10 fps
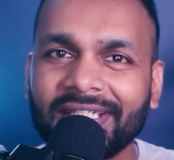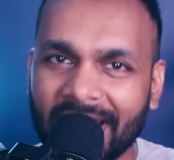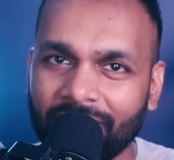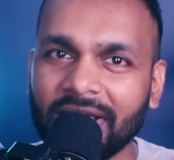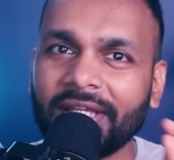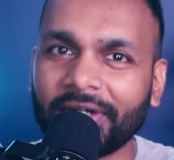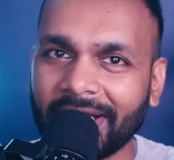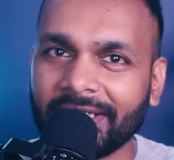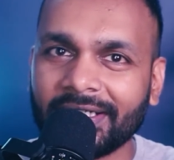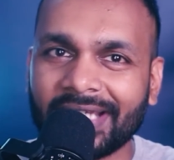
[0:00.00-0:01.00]
definitely
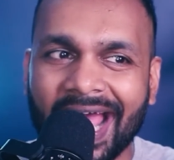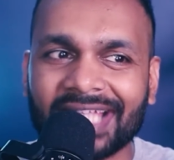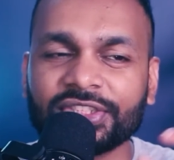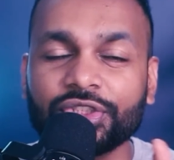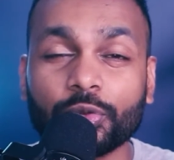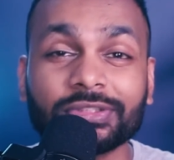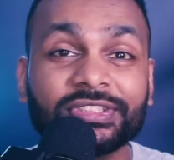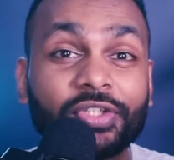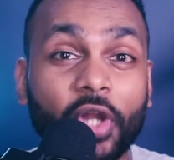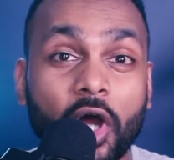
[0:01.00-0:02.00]
read it and choose
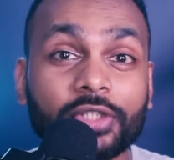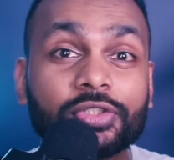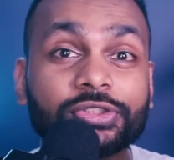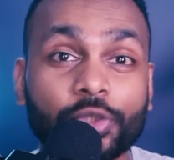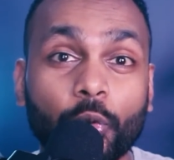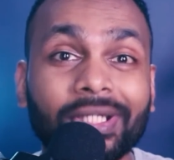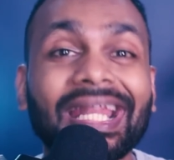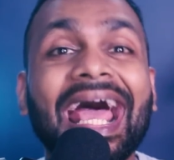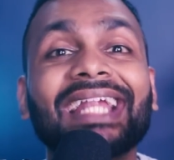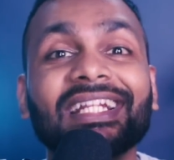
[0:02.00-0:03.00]
not to show it, and